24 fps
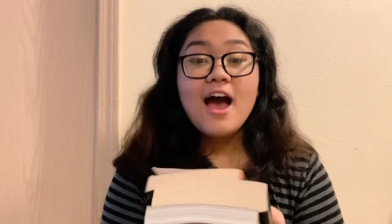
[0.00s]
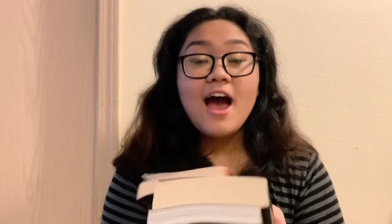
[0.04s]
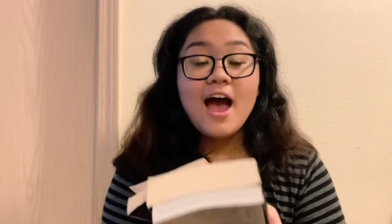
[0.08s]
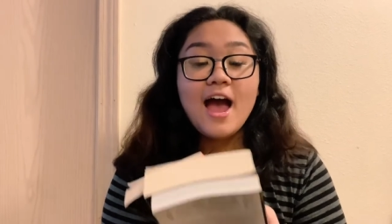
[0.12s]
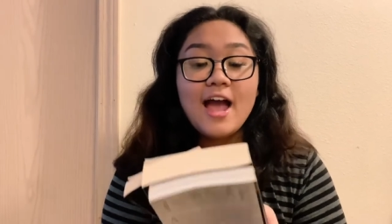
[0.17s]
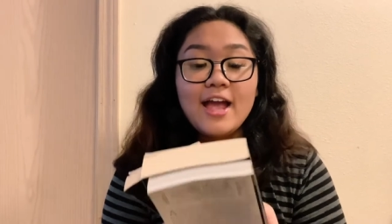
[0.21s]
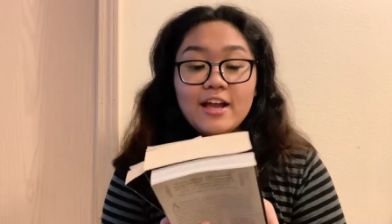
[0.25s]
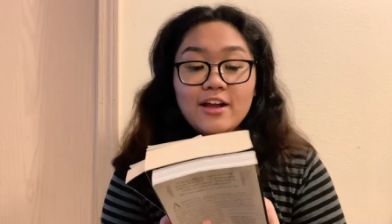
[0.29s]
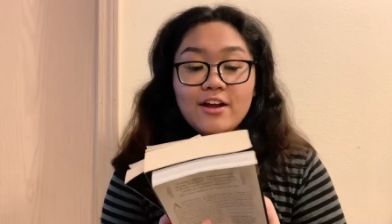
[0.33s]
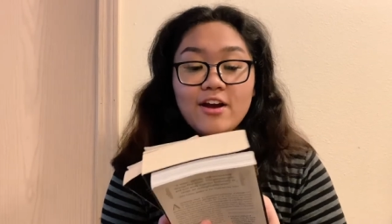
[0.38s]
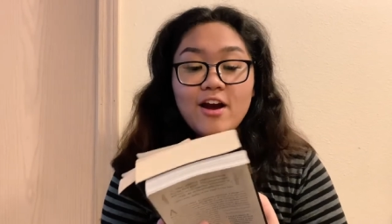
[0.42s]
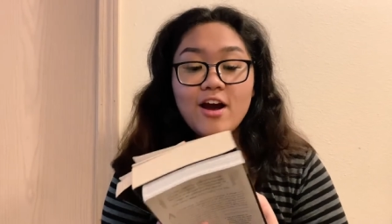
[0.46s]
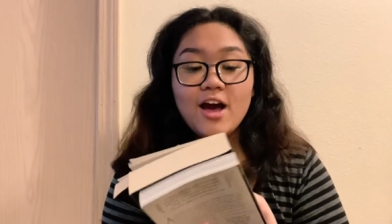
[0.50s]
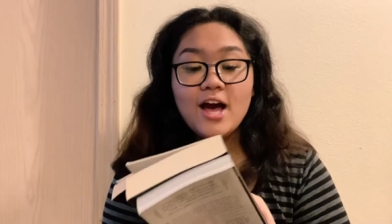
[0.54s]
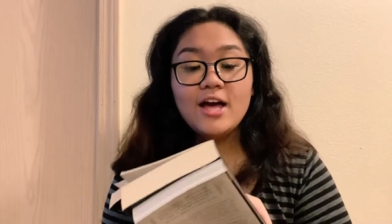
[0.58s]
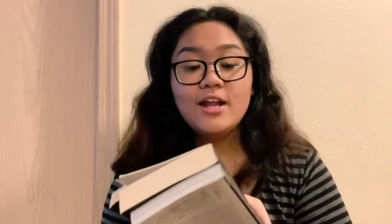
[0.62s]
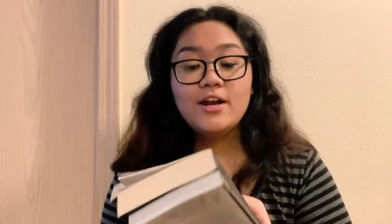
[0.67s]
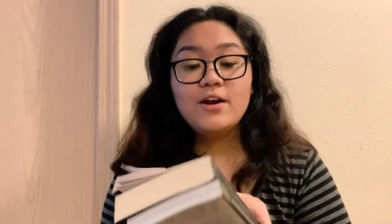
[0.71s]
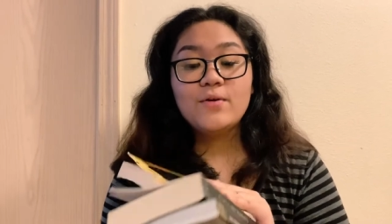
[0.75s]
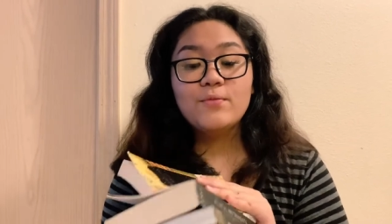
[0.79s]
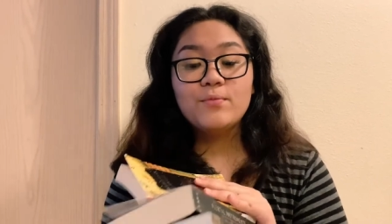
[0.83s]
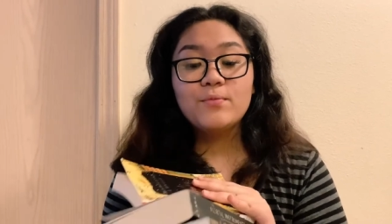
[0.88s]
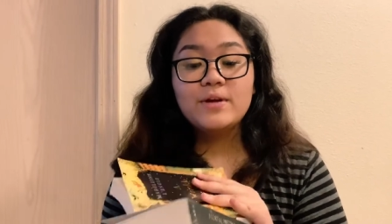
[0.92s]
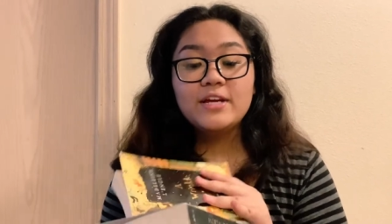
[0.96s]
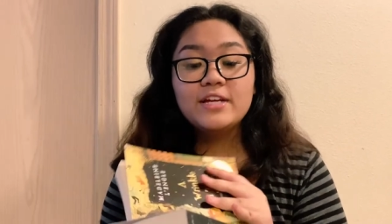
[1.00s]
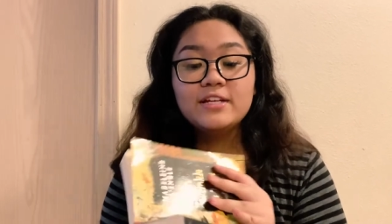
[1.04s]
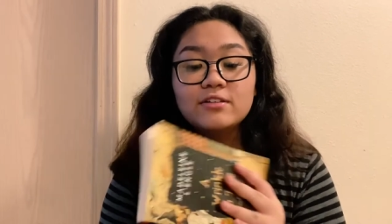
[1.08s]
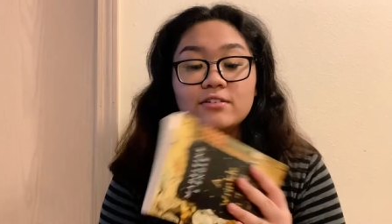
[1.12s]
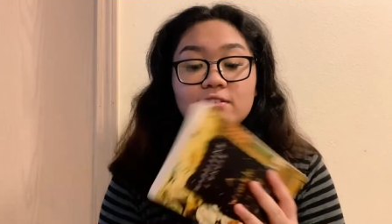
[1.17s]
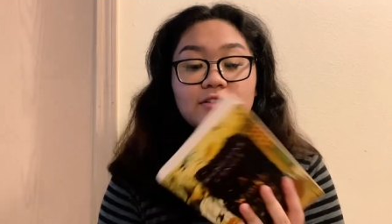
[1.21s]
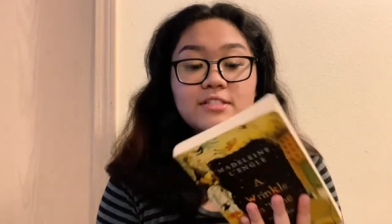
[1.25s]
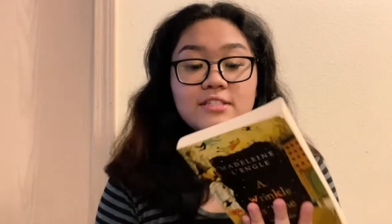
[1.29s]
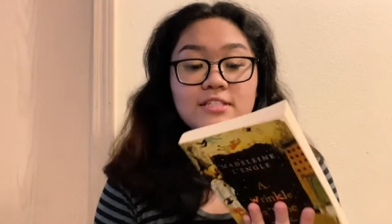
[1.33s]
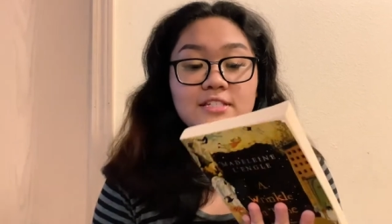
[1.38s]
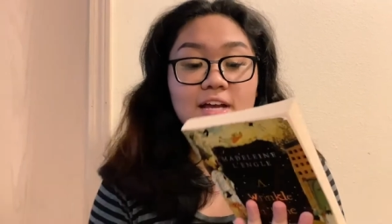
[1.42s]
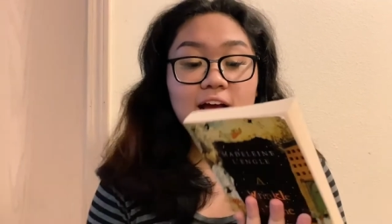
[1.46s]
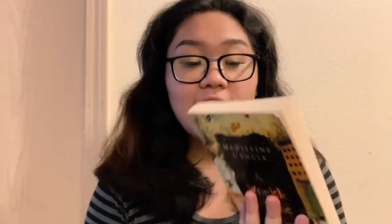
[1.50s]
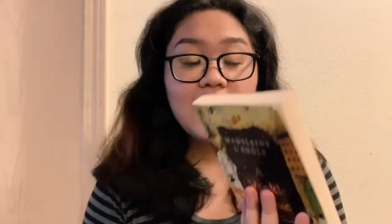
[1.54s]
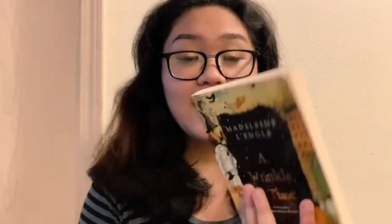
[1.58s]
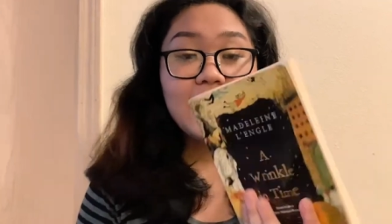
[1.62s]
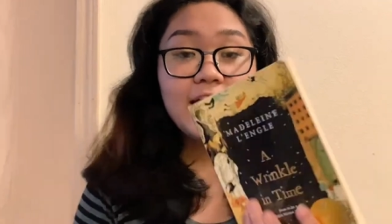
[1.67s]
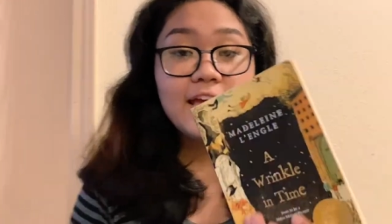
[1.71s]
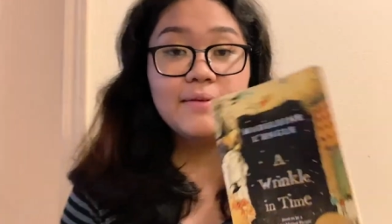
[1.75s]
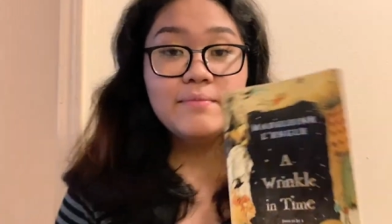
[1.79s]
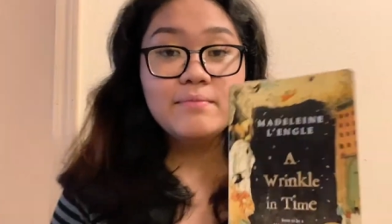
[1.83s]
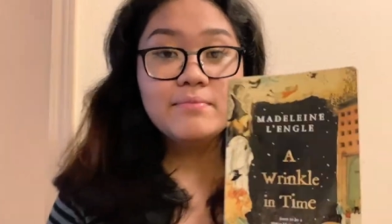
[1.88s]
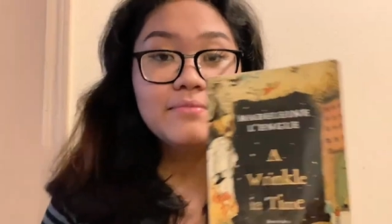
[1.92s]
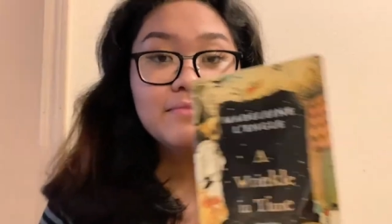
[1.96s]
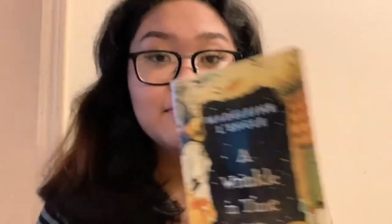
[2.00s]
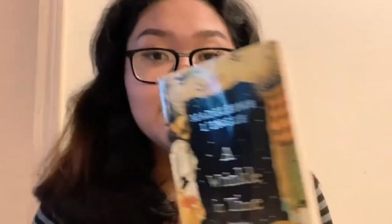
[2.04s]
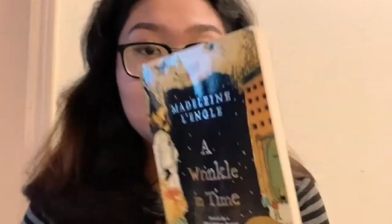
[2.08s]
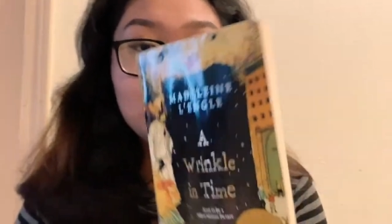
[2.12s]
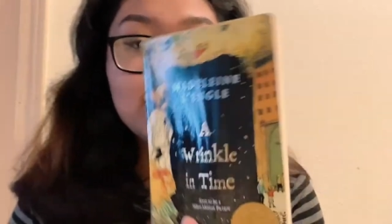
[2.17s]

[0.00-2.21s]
I got A Wrinkle in Time,